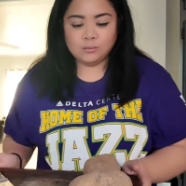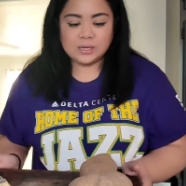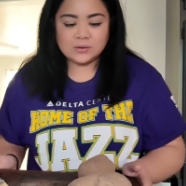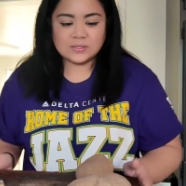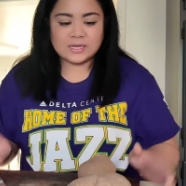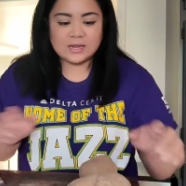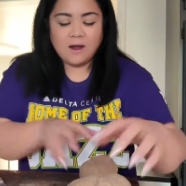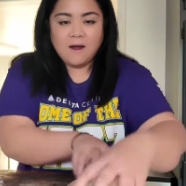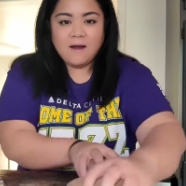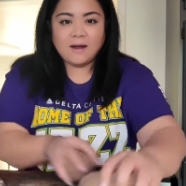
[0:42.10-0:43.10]
will be
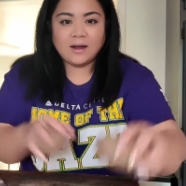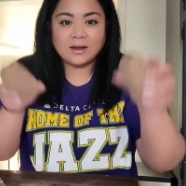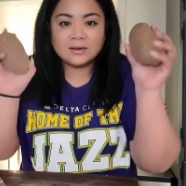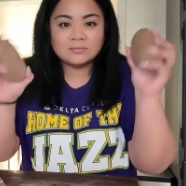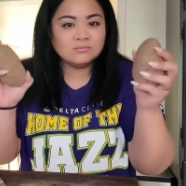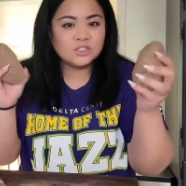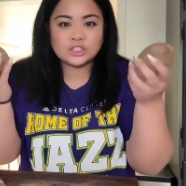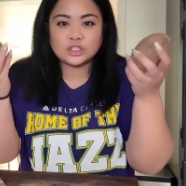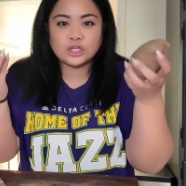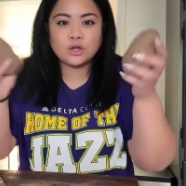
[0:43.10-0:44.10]
using are
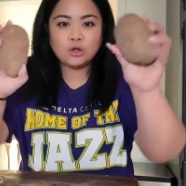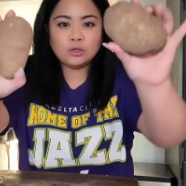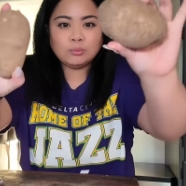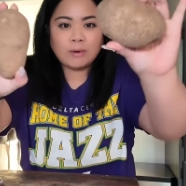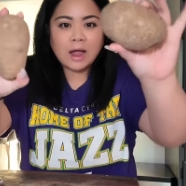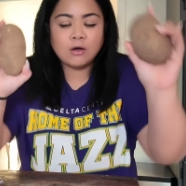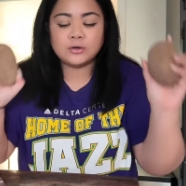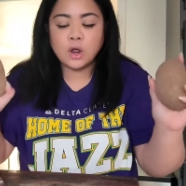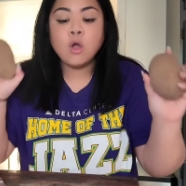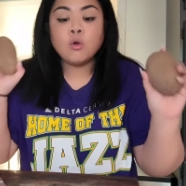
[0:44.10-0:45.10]
just good old
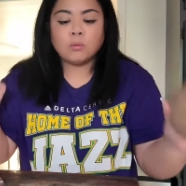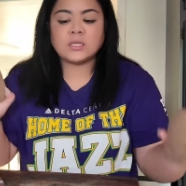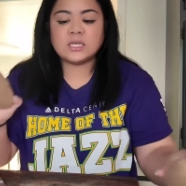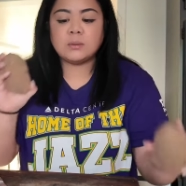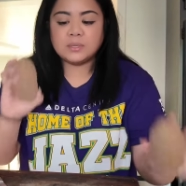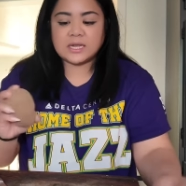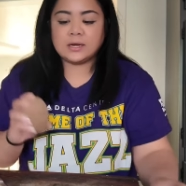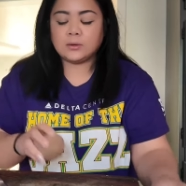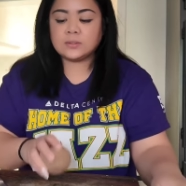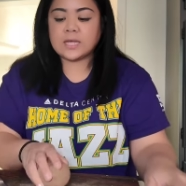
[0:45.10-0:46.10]
brown russet
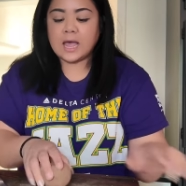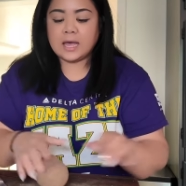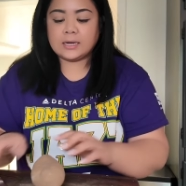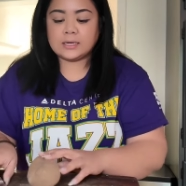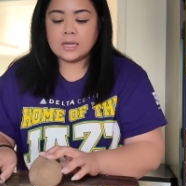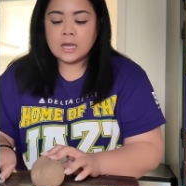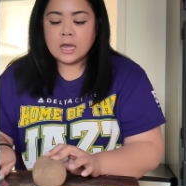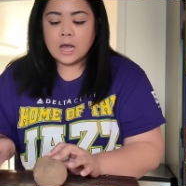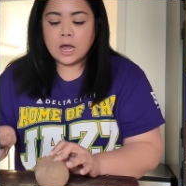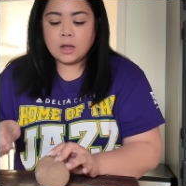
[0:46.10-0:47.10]
potatoes. And
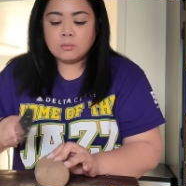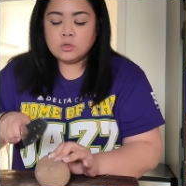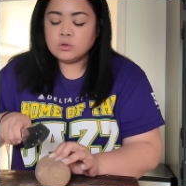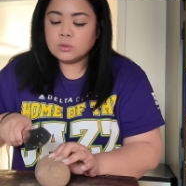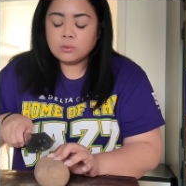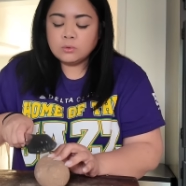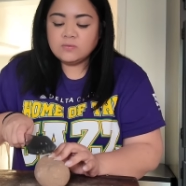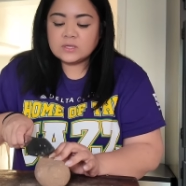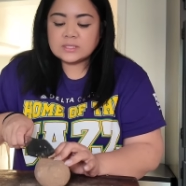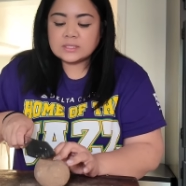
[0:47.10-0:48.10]
you could
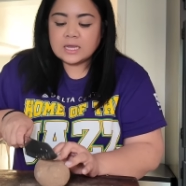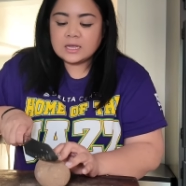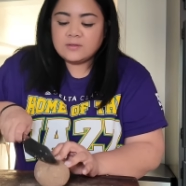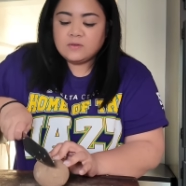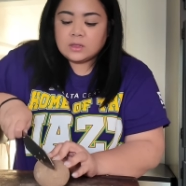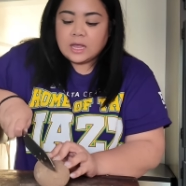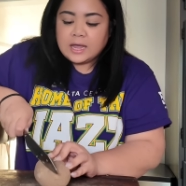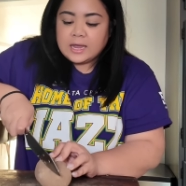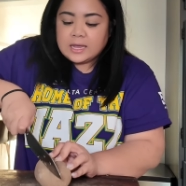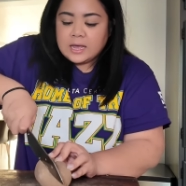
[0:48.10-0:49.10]
remove the skin if you'd
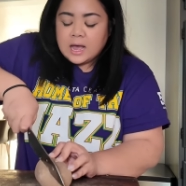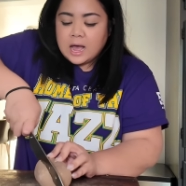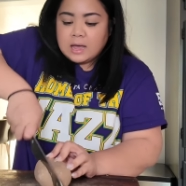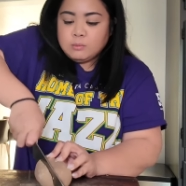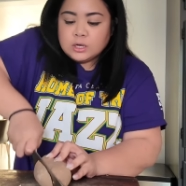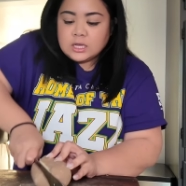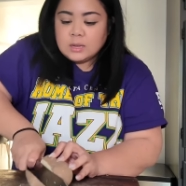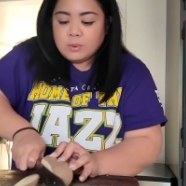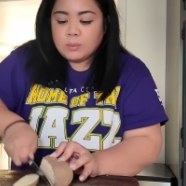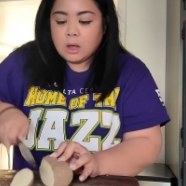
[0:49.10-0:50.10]
like. I'm gonna
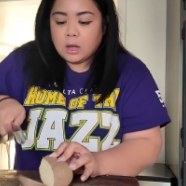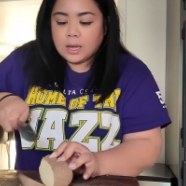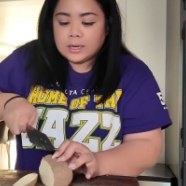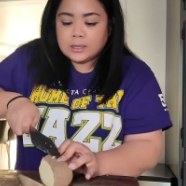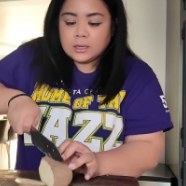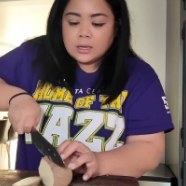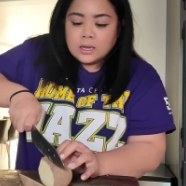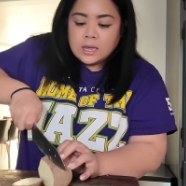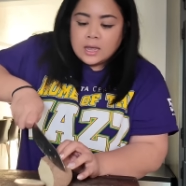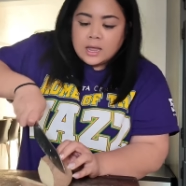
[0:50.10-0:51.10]
keep them on,
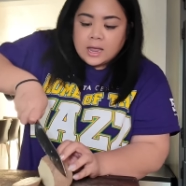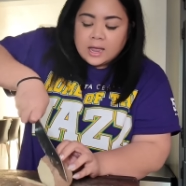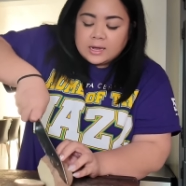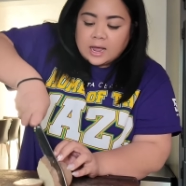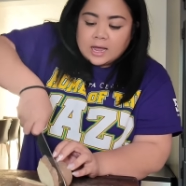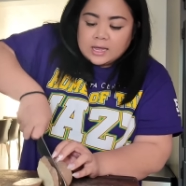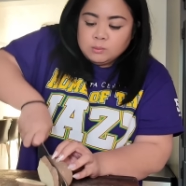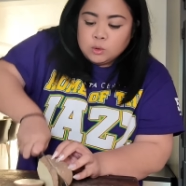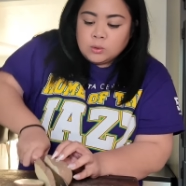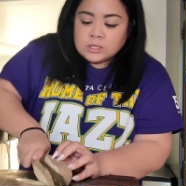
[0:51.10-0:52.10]
and I
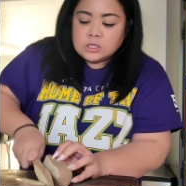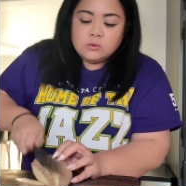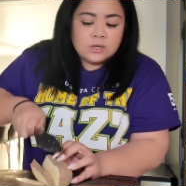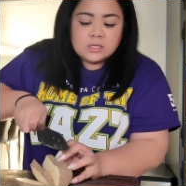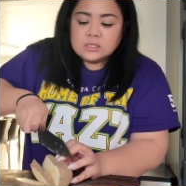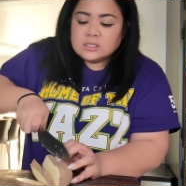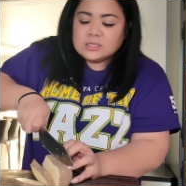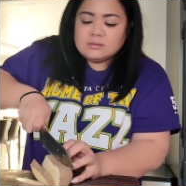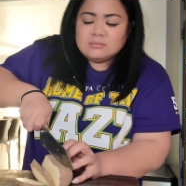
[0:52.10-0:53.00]
am going to, you could